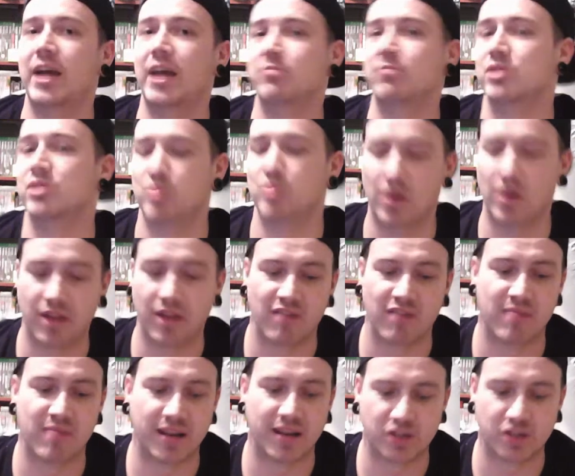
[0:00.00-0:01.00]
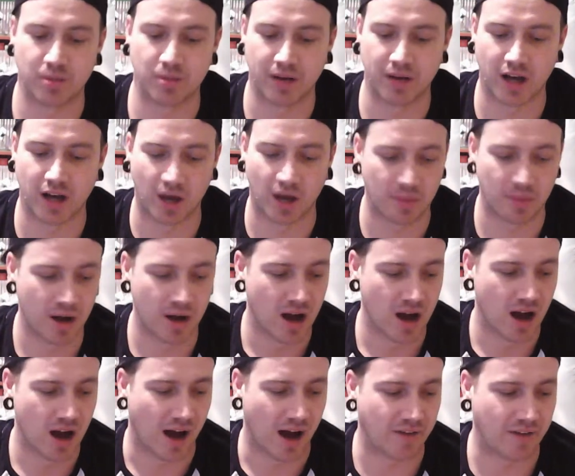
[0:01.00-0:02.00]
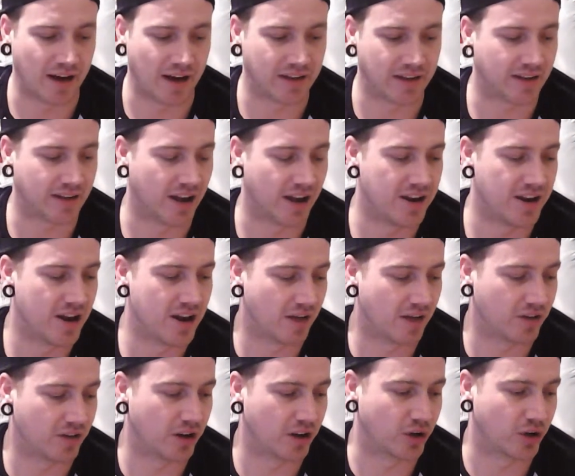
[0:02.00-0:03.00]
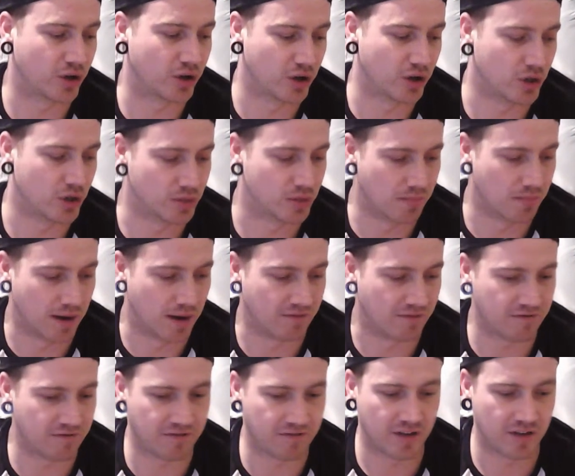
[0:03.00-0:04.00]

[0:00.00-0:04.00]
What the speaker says: as well that I've managed to pick up. I've had another good month.